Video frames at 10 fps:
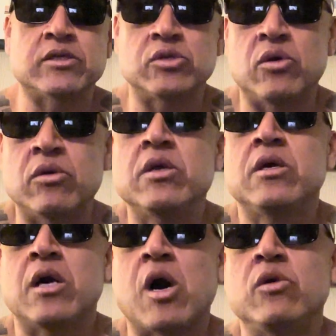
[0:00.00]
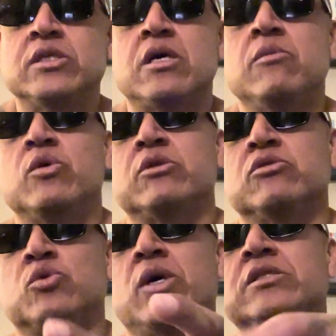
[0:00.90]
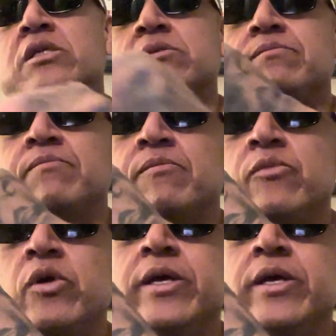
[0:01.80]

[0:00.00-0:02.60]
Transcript: So always come with those questions. Run